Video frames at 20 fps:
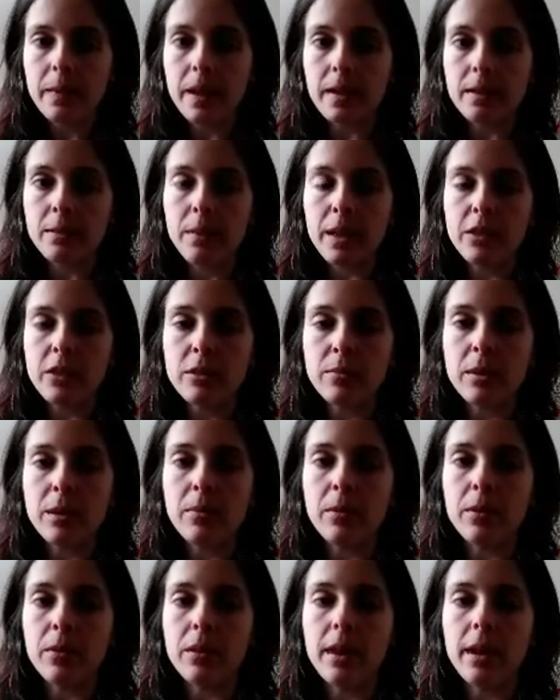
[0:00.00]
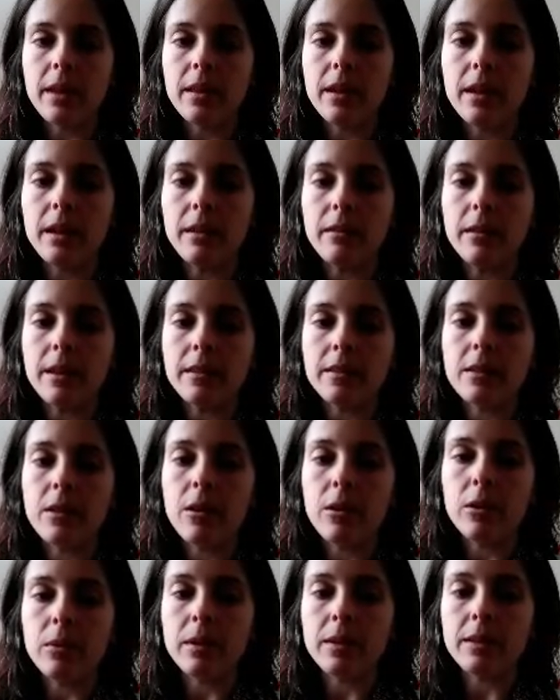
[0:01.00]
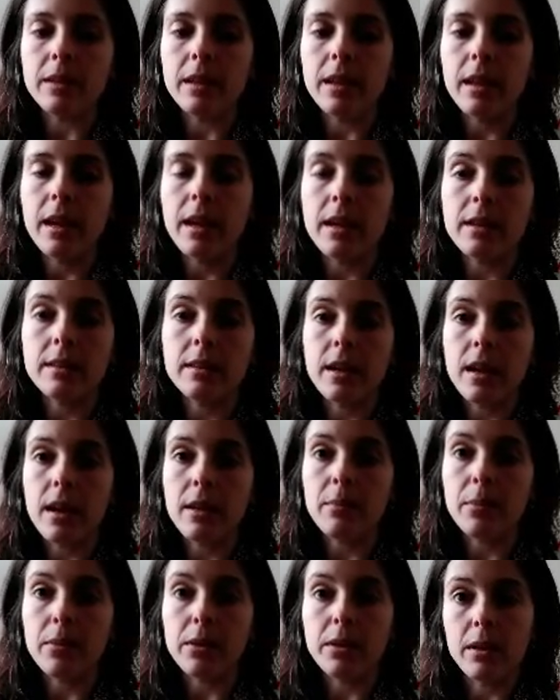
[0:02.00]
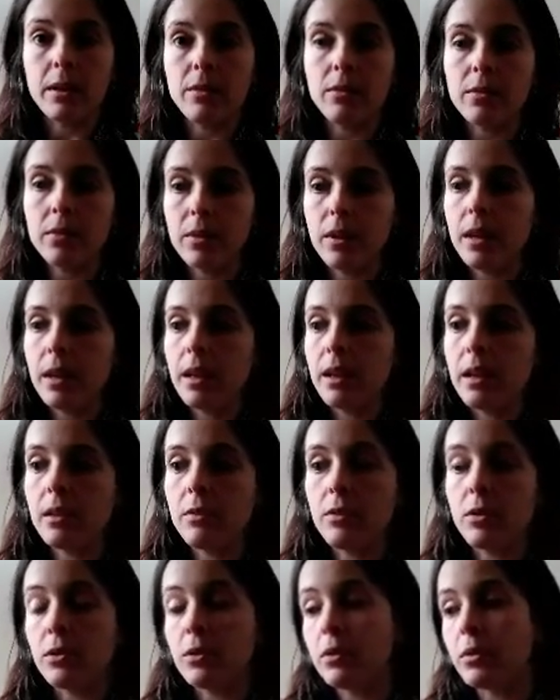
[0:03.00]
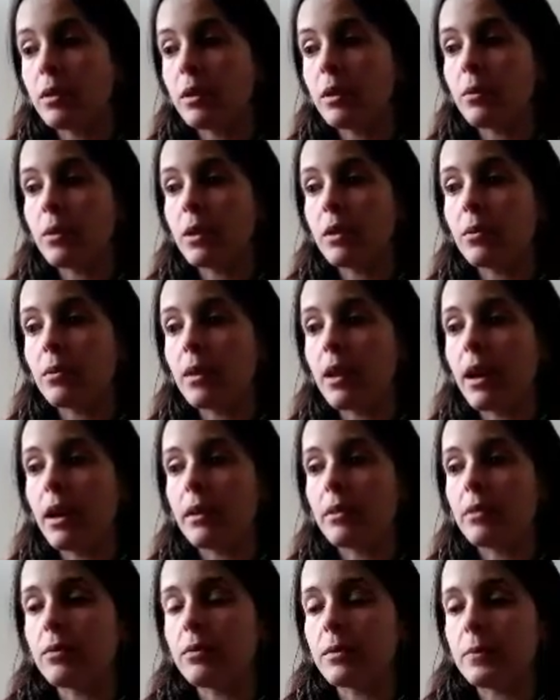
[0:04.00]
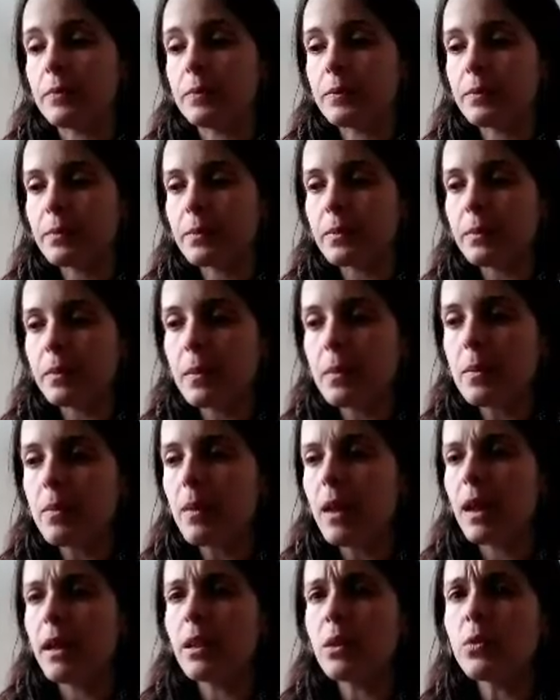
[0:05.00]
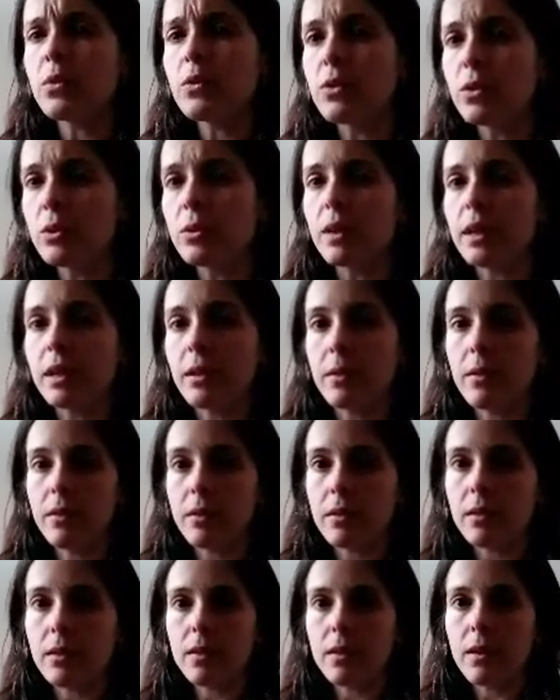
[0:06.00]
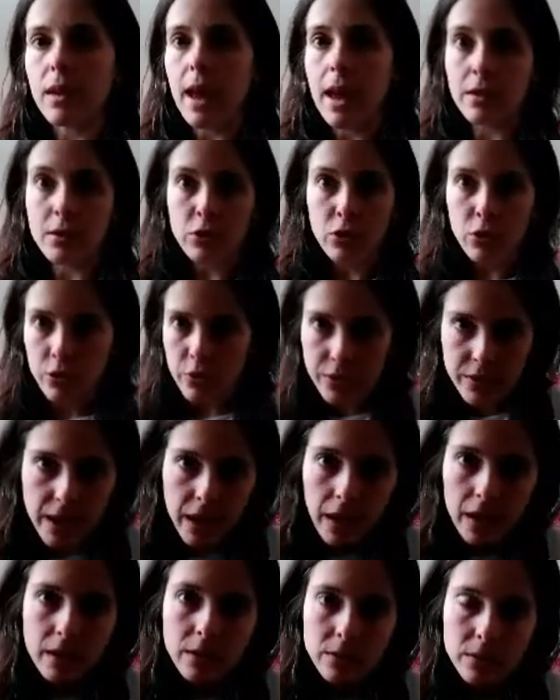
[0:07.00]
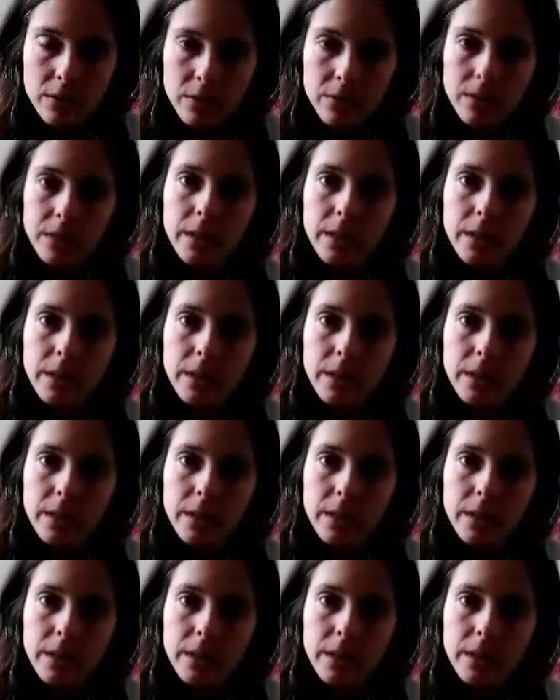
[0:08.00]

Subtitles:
as much as people think that that's not always the case, I believe if you're doing what you love and you do it as yourself,